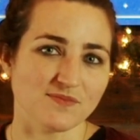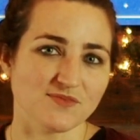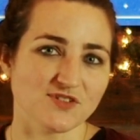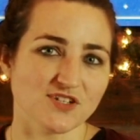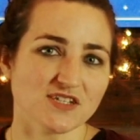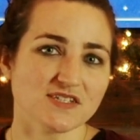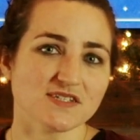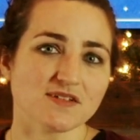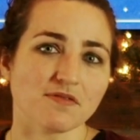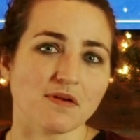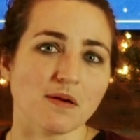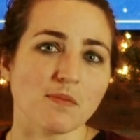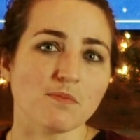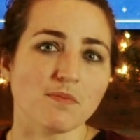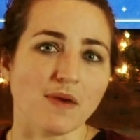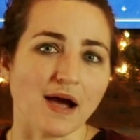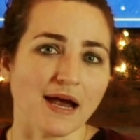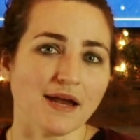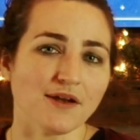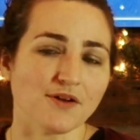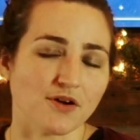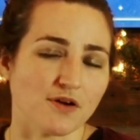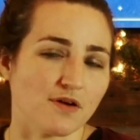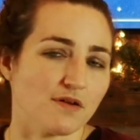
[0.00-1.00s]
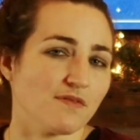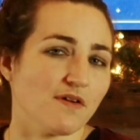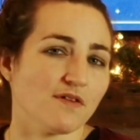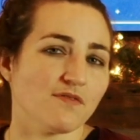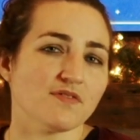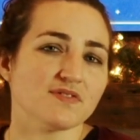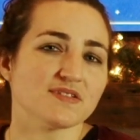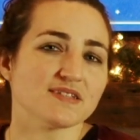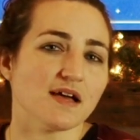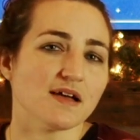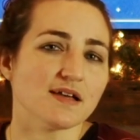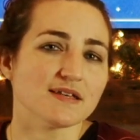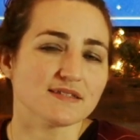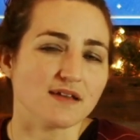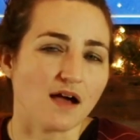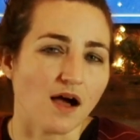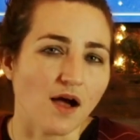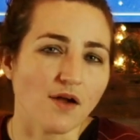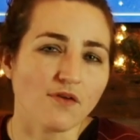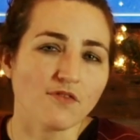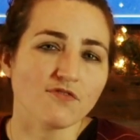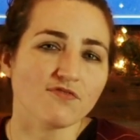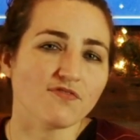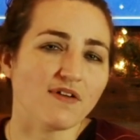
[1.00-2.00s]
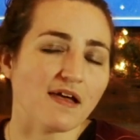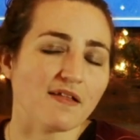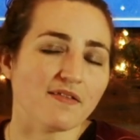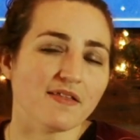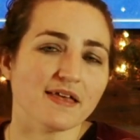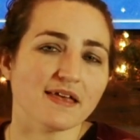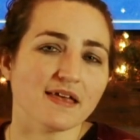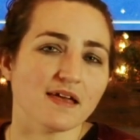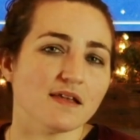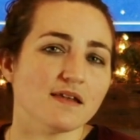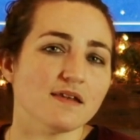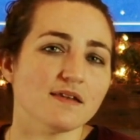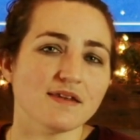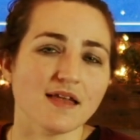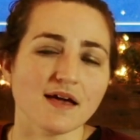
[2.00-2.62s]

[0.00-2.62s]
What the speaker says: Just a reminder of his unfailing,